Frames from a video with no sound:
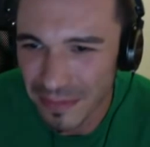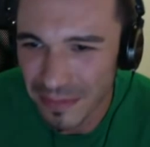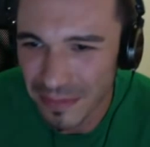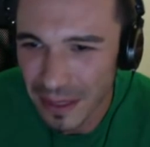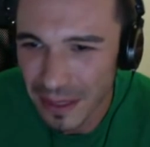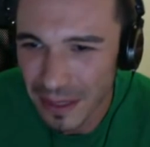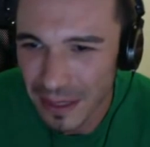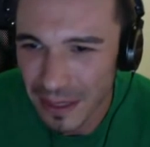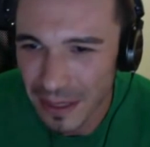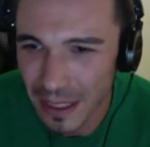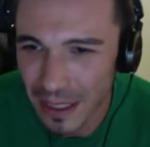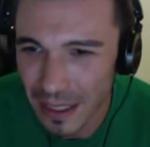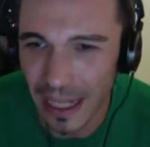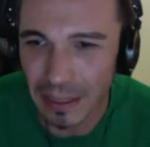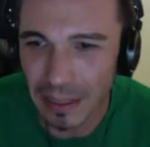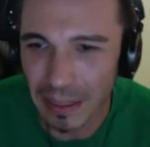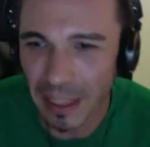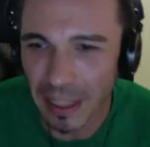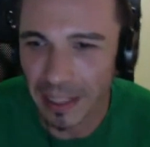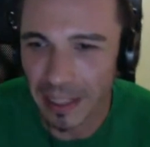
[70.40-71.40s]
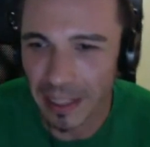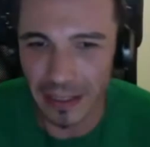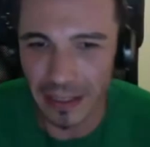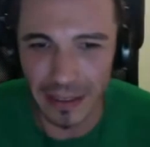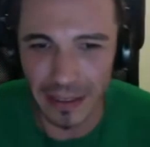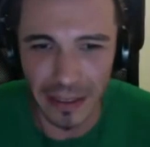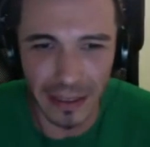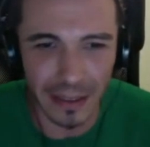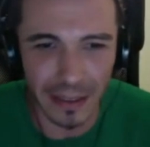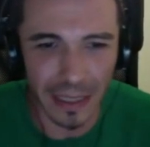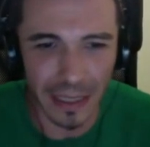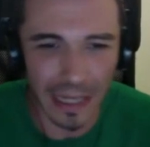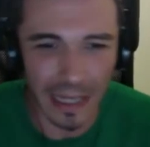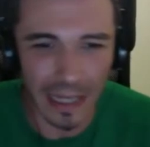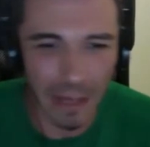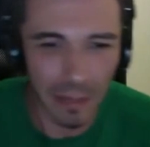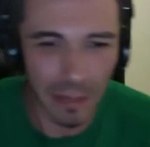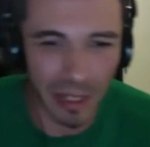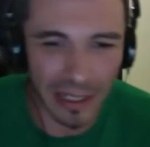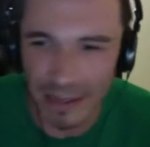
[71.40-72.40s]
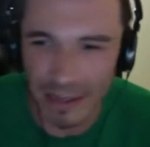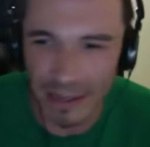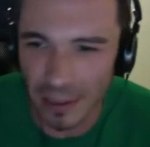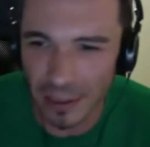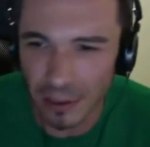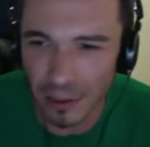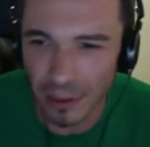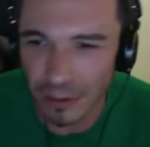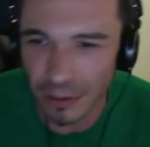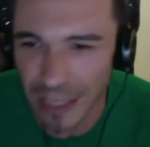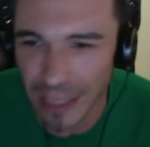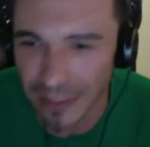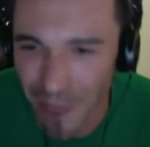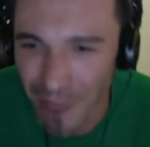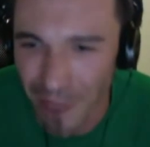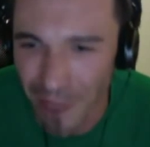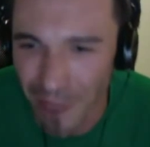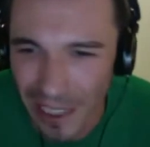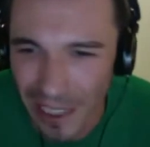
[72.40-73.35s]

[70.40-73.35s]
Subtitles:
I think the number is 0, not right now.